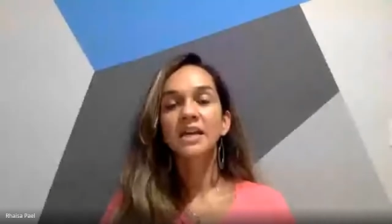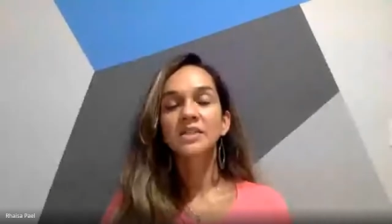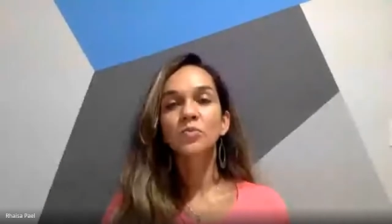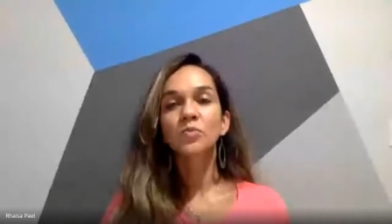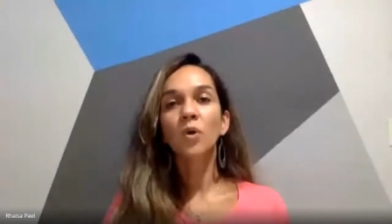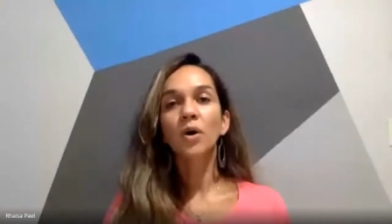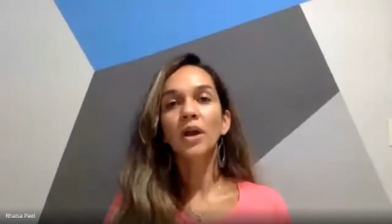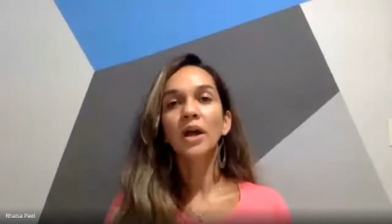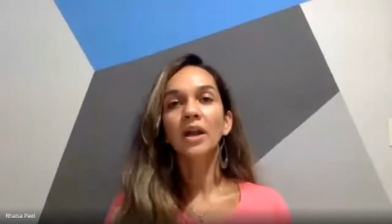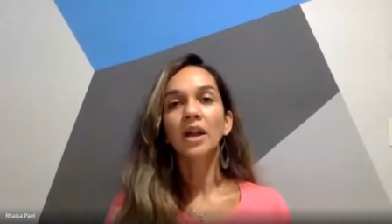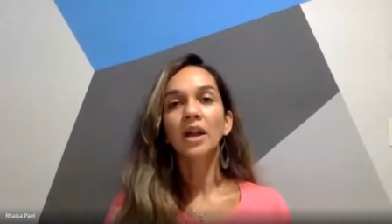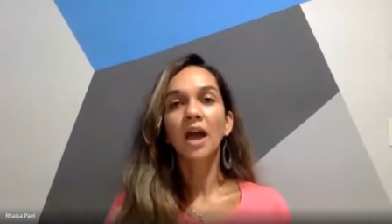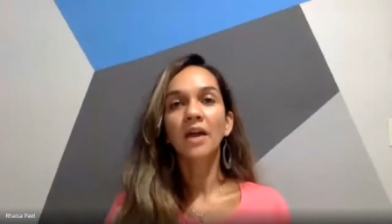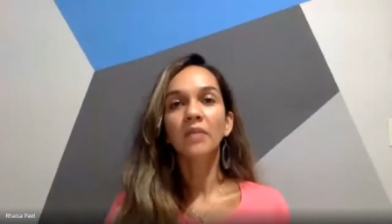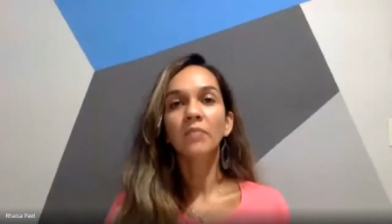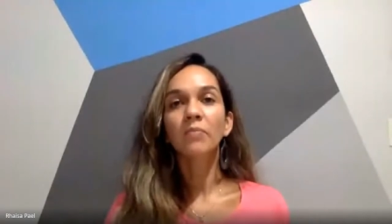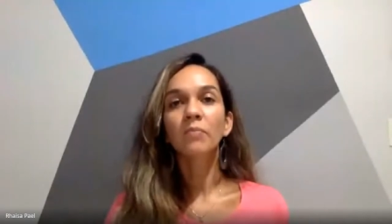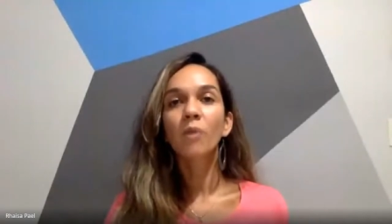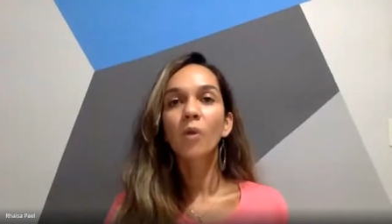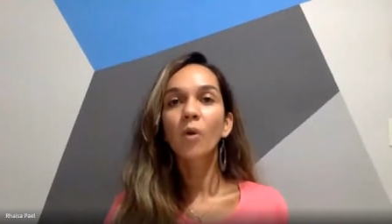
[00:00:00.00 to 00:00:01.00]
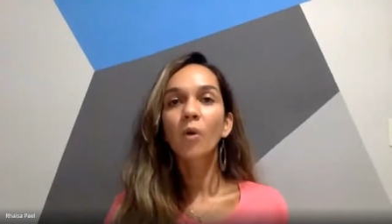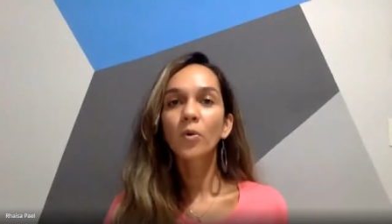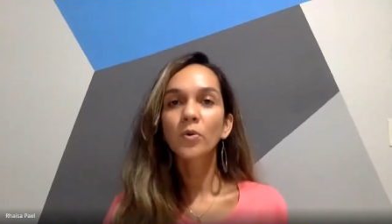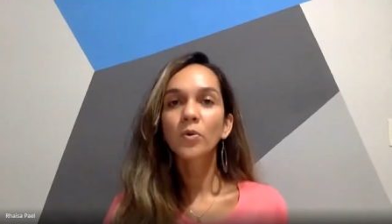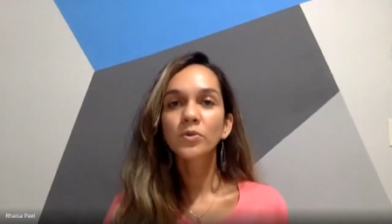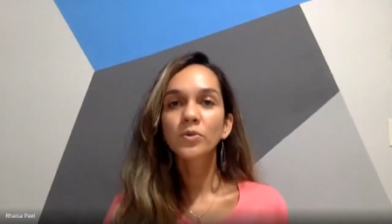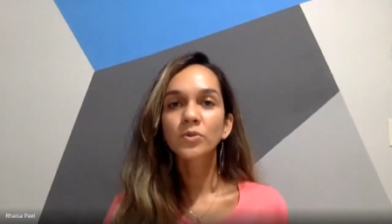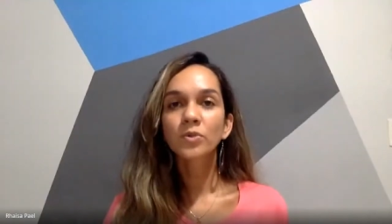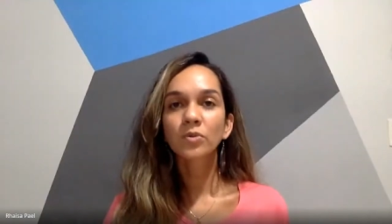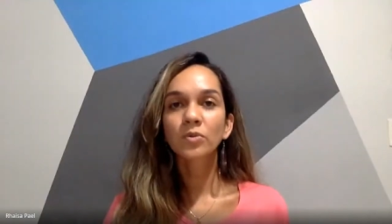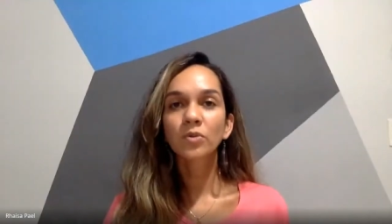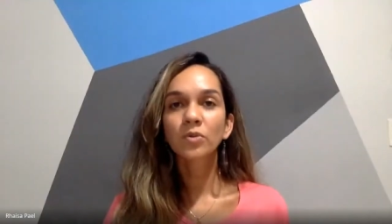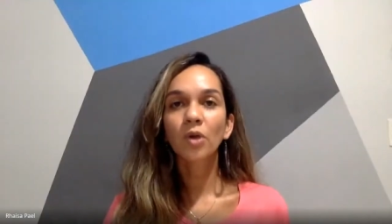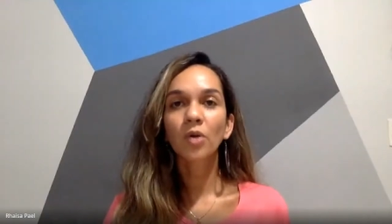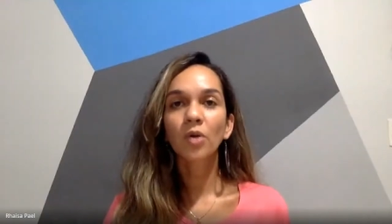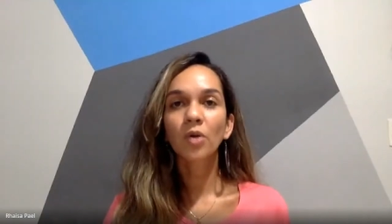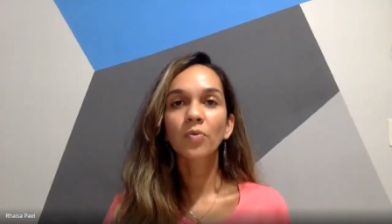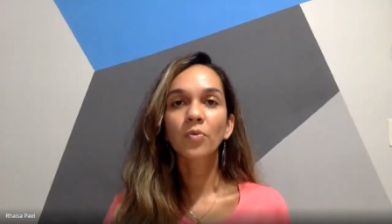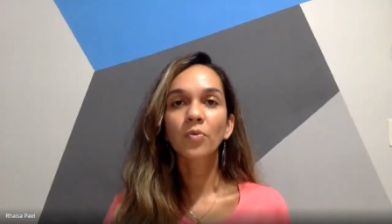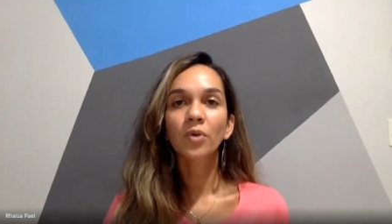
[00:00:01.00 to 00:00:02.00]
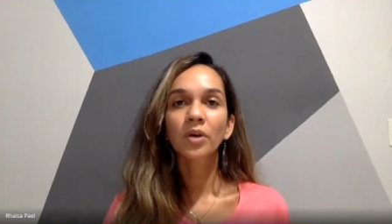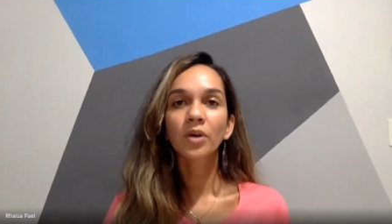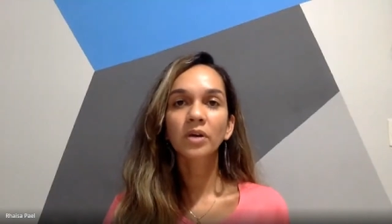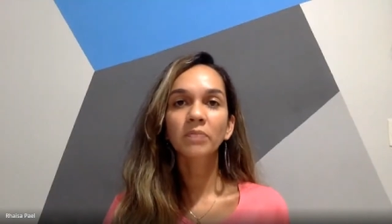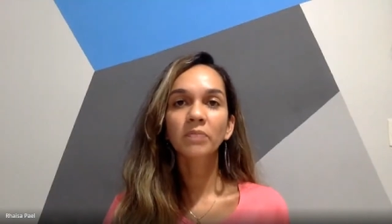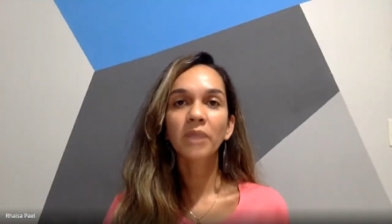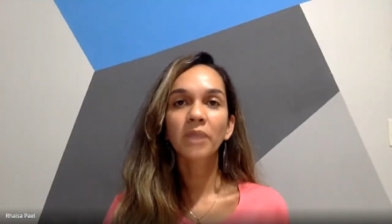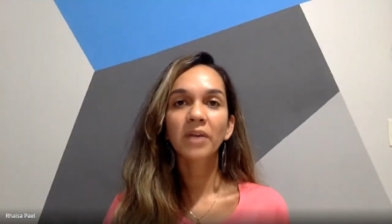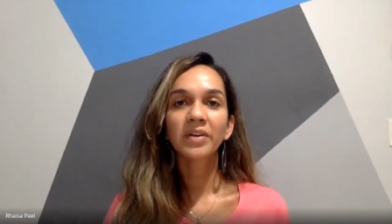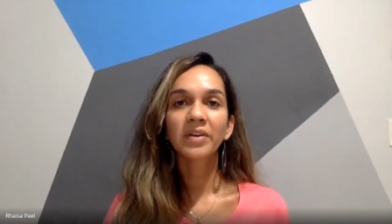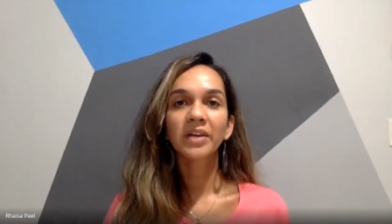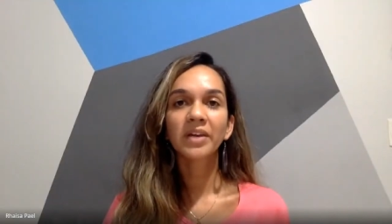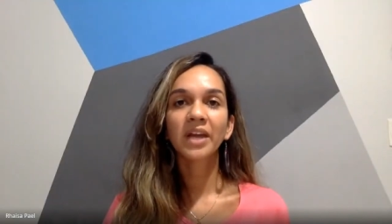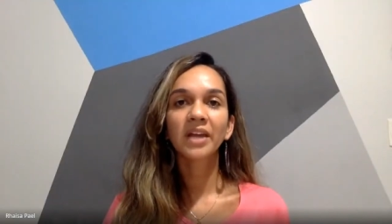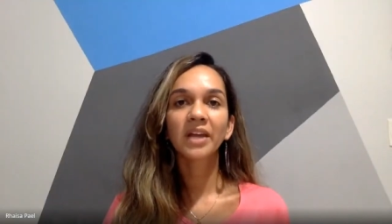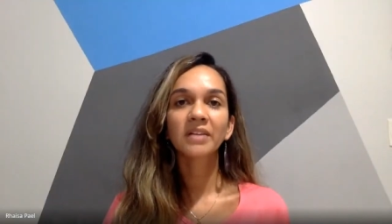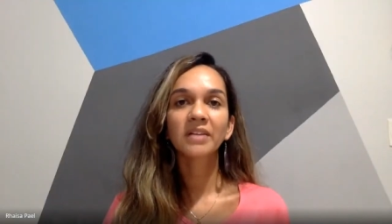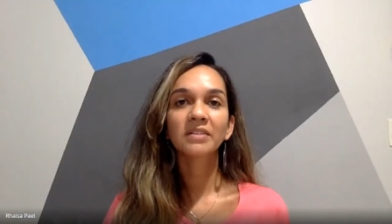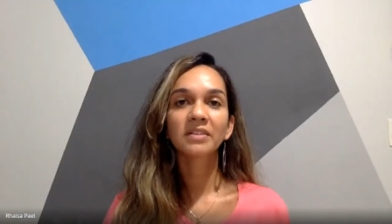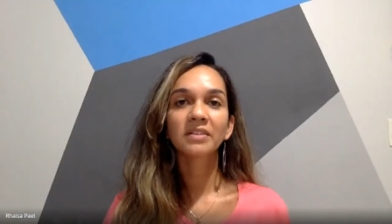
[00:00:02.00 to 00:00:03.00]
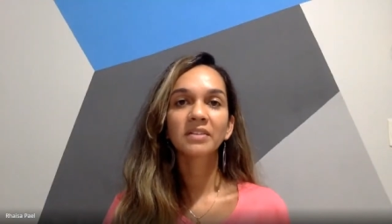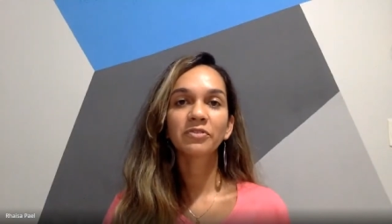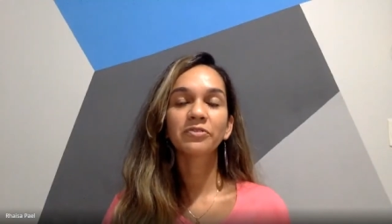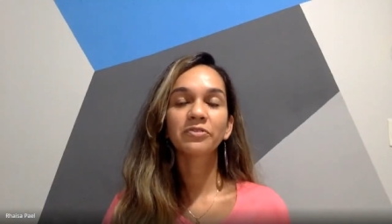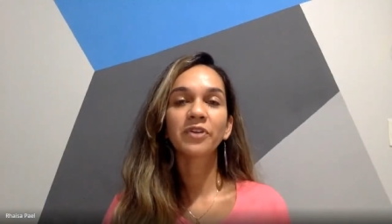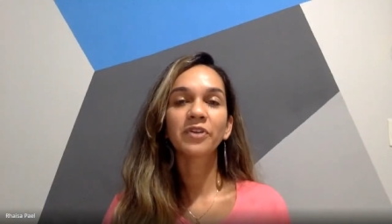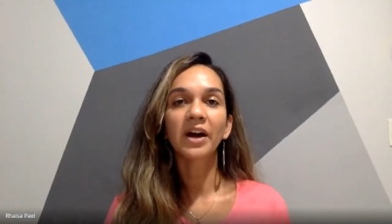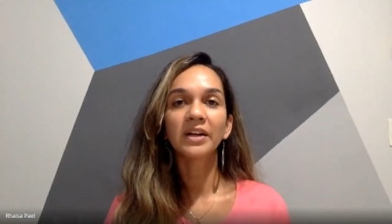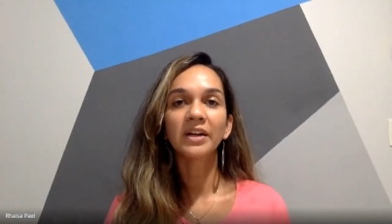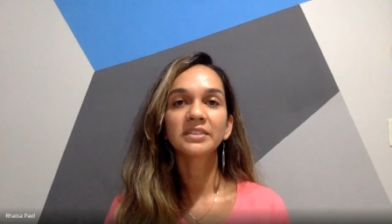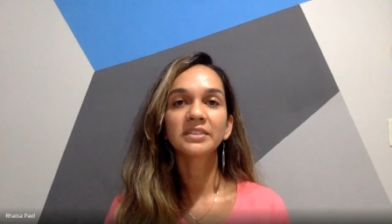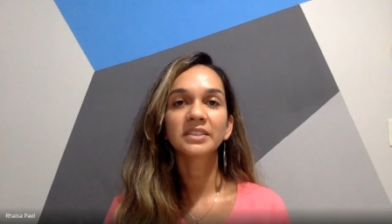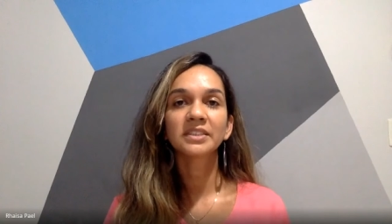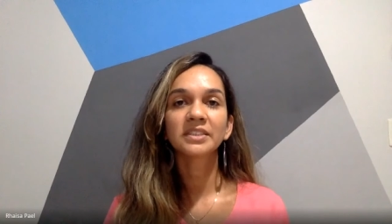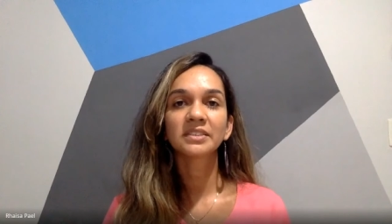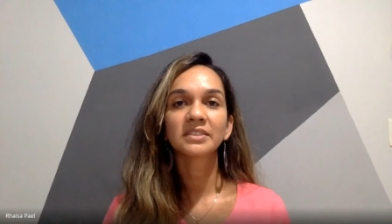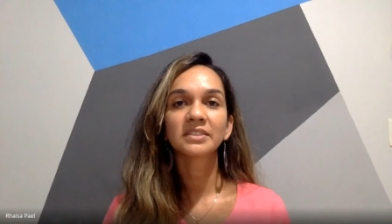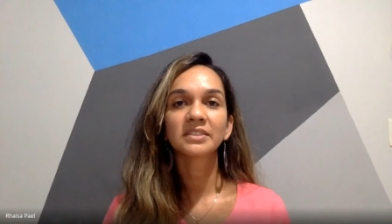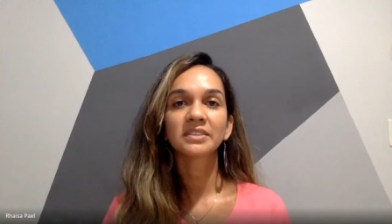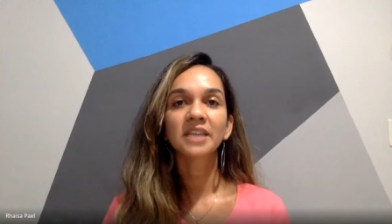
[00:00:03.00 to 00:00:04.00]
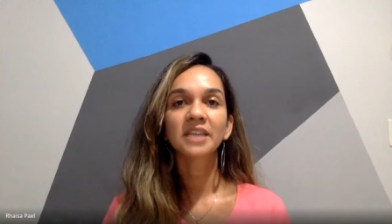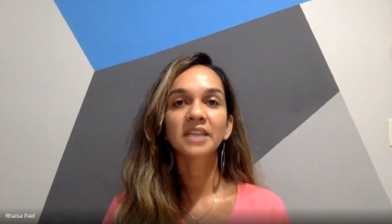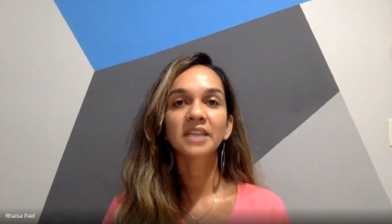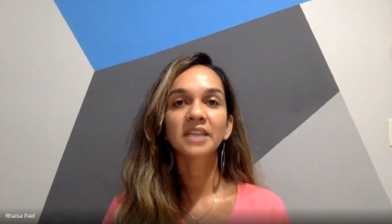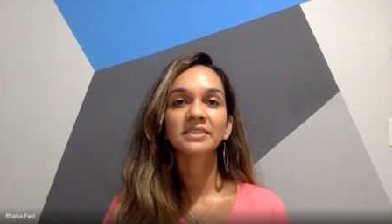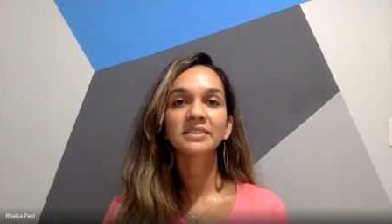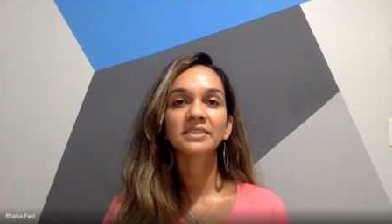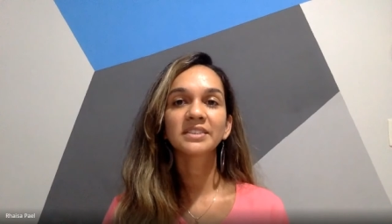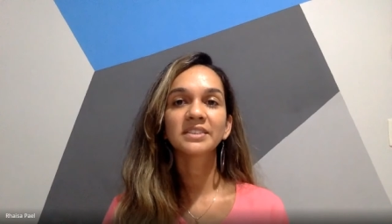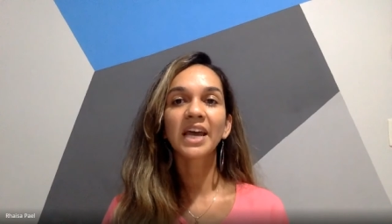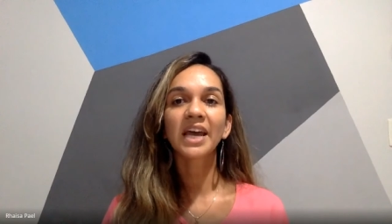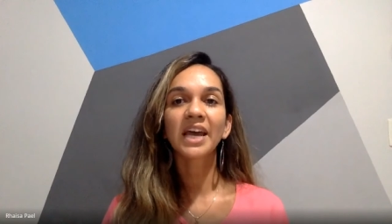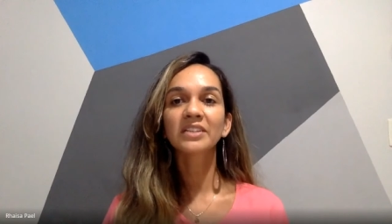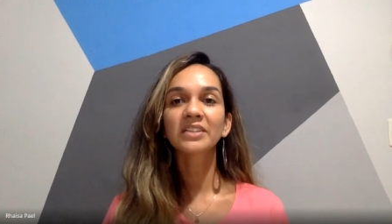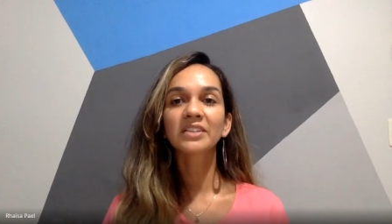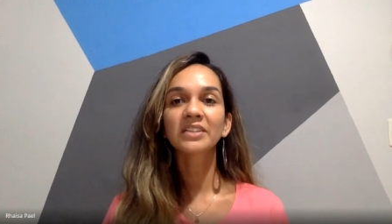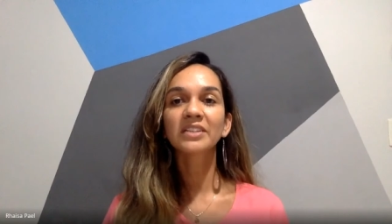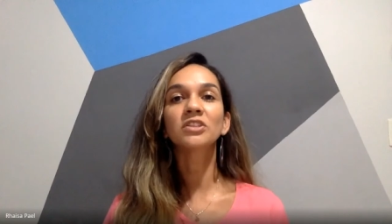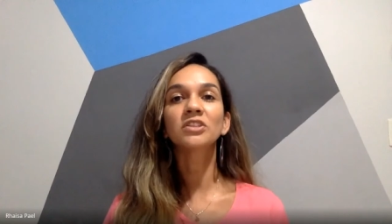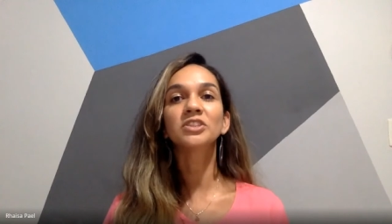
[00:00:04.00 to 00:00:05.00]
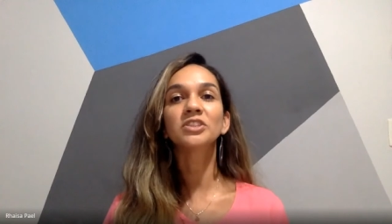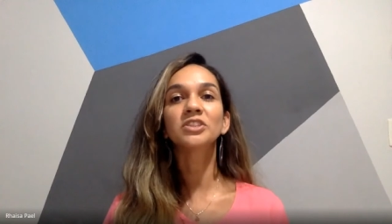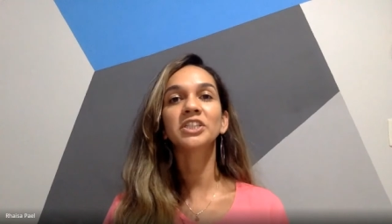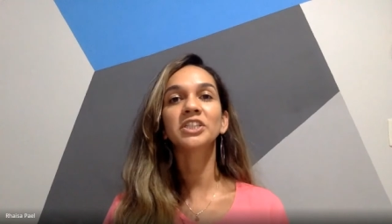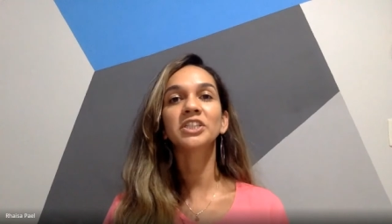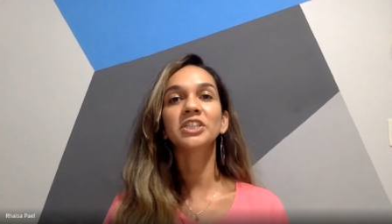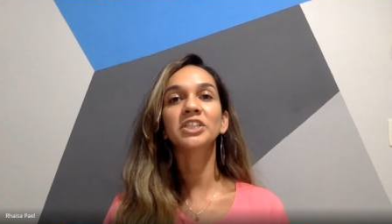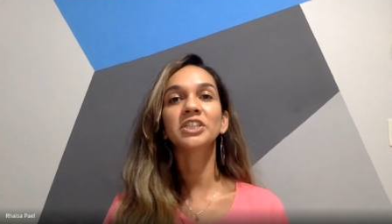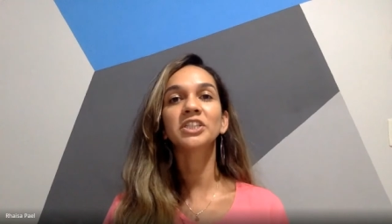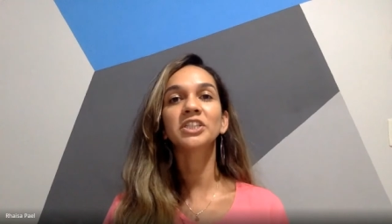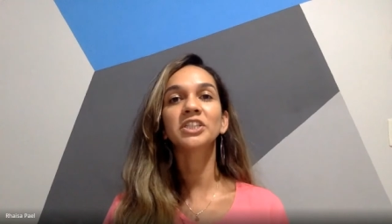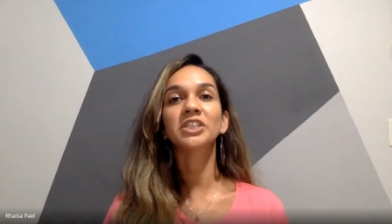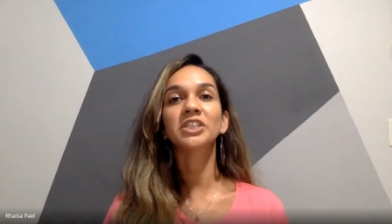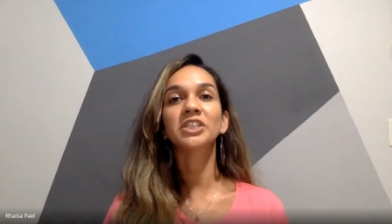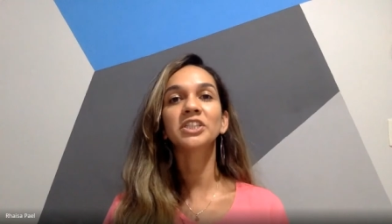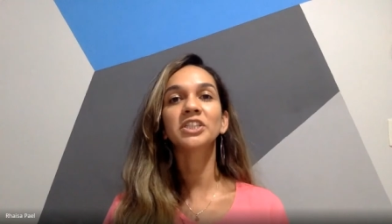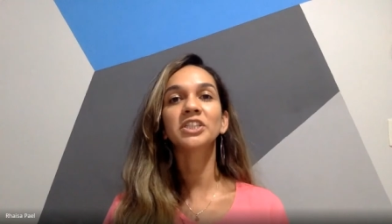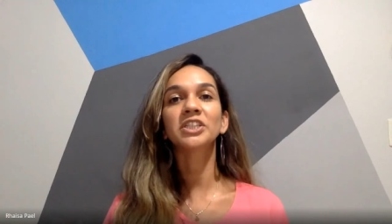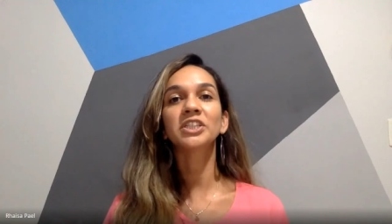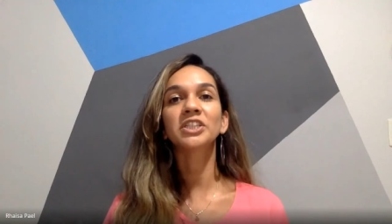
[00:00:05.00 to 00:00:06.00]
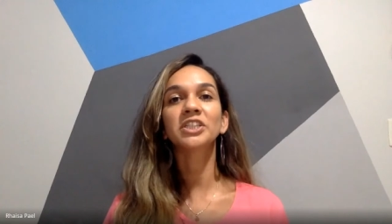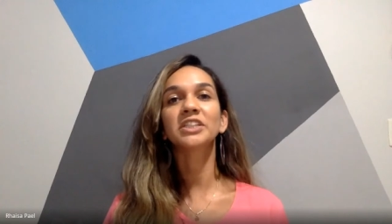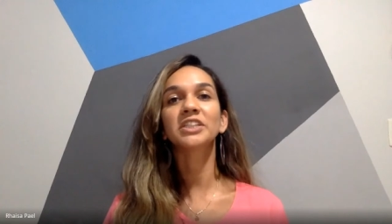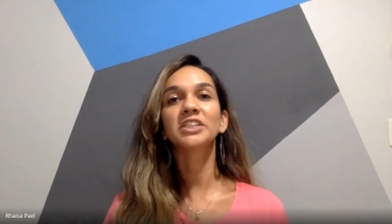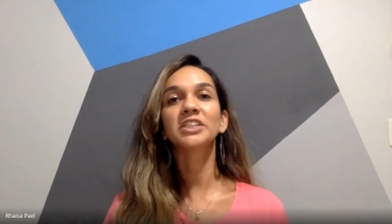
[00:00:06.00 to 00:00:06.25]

what I like most on your work, Marianne, the finding that technology itself